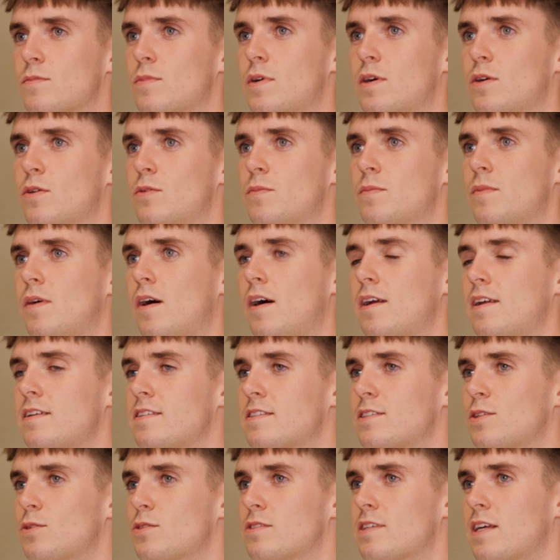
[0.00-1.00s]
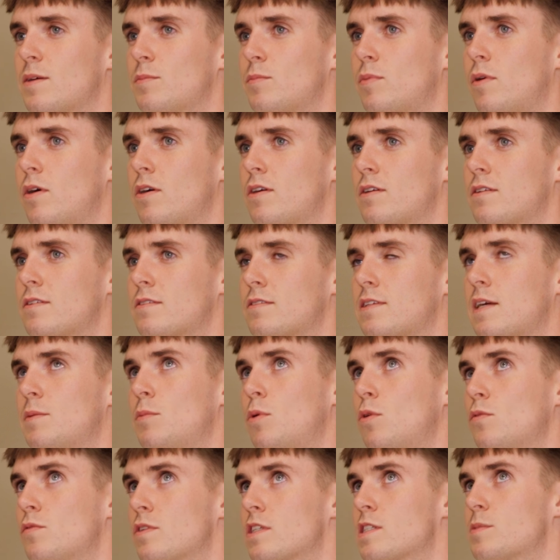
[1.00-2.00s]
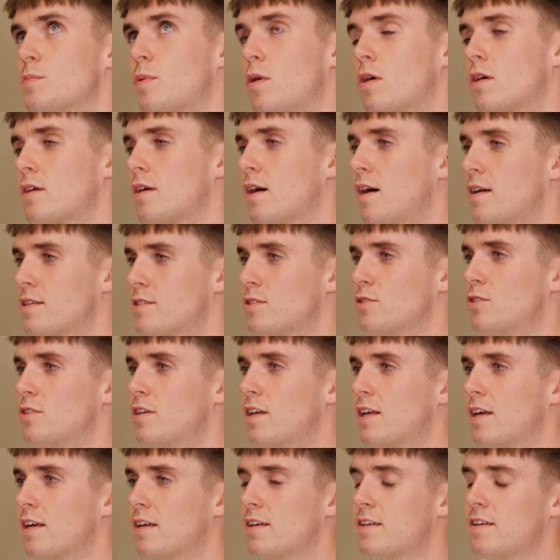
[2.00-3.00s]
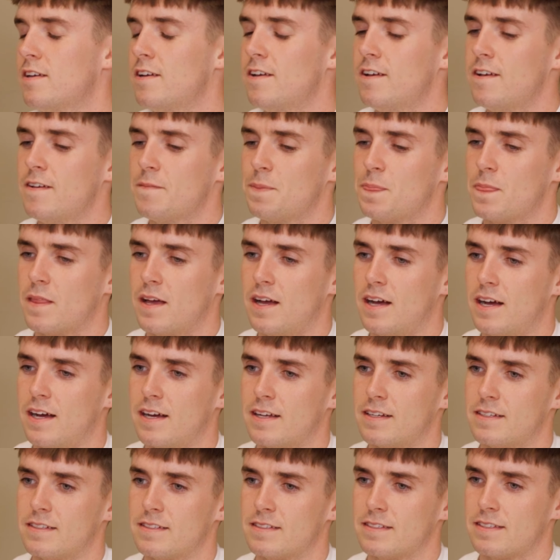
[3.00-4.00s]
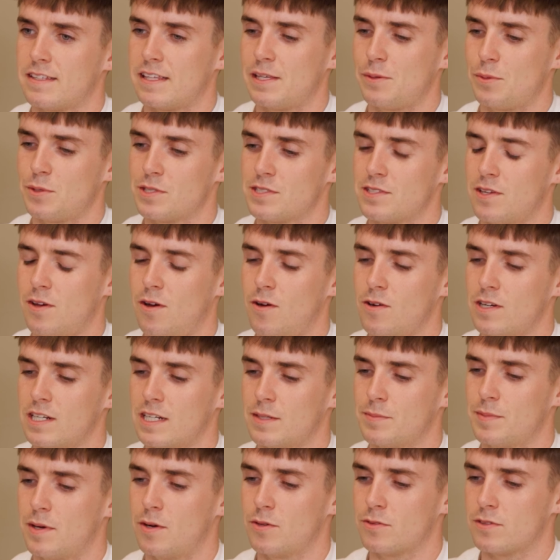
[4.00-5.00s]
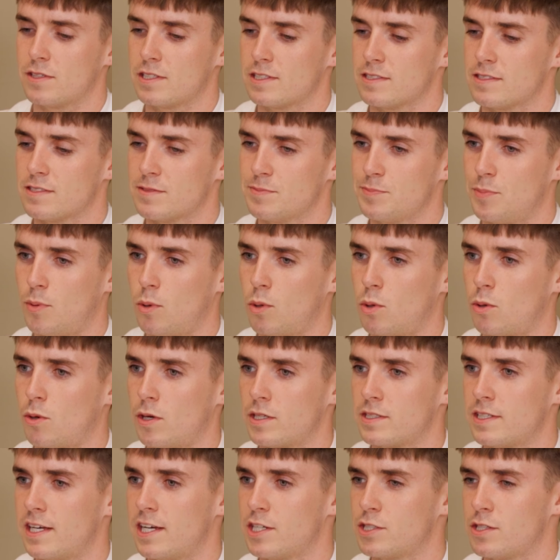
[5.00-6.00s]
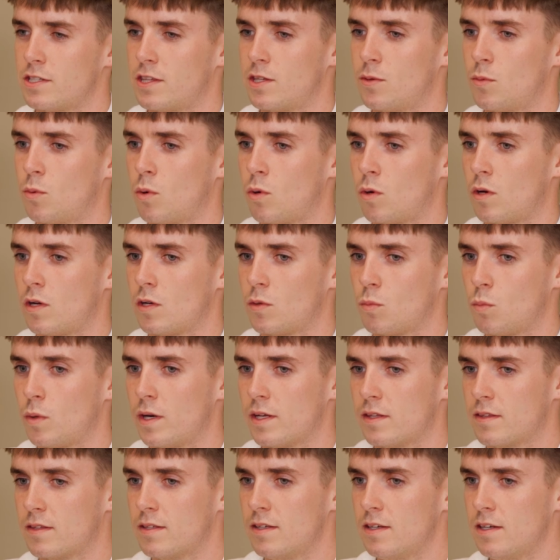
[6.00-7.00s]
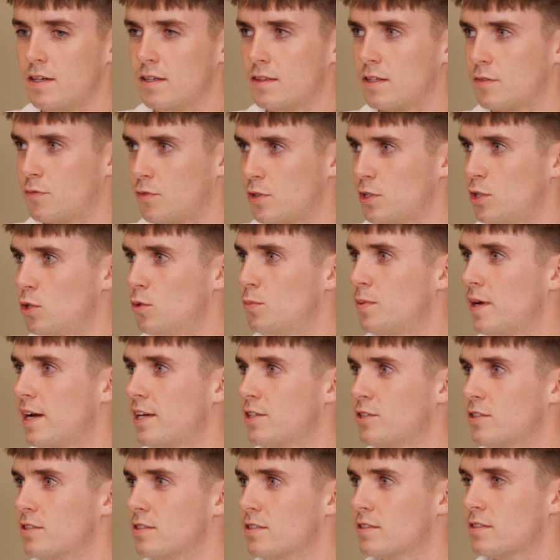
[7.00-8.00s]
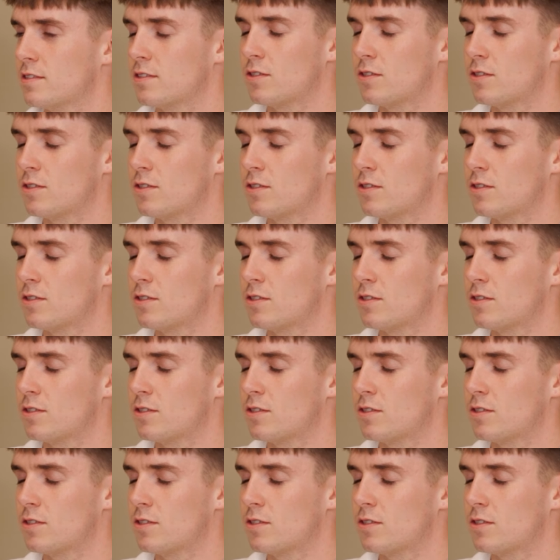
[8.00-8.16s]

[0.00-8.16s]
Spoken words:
Wow. I listened to a Sam Ovens podcast the other day, and he was talking about this polarization in the world with the For You pages,